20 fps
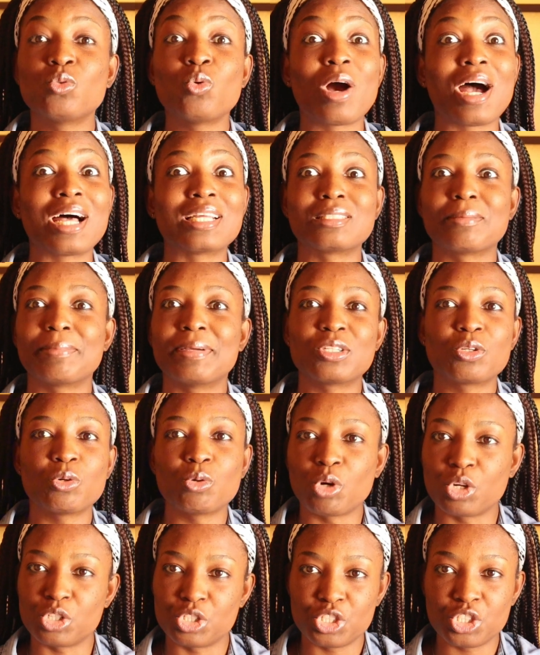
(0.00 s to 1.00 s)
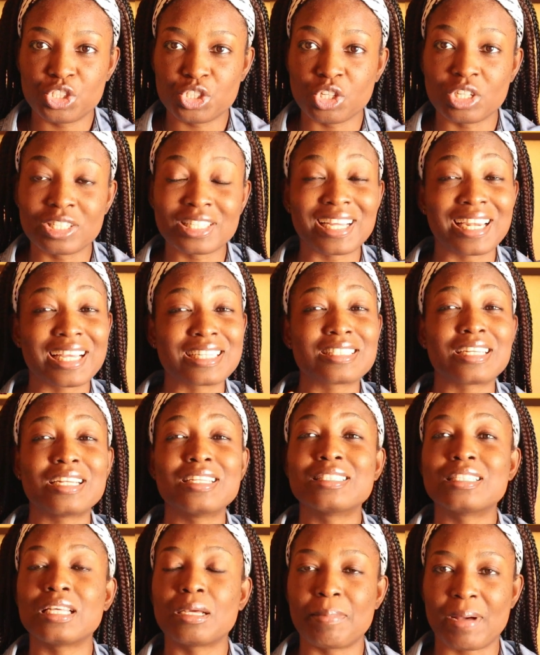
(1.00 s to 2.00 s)
has a medical condition can
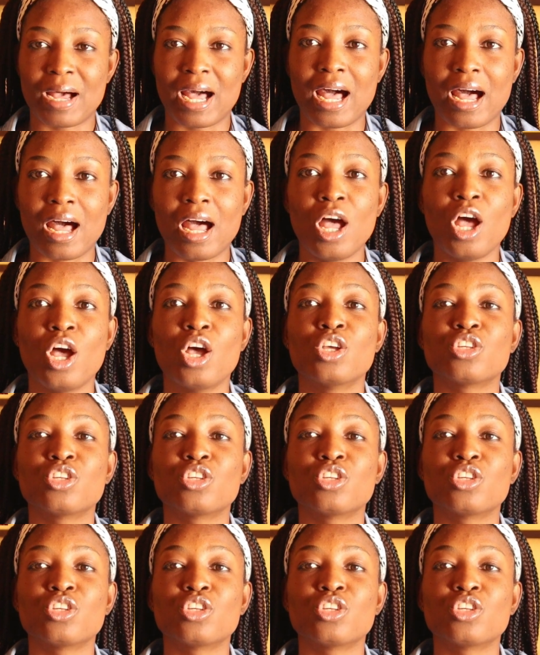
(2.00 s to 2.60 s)
actually take Baja.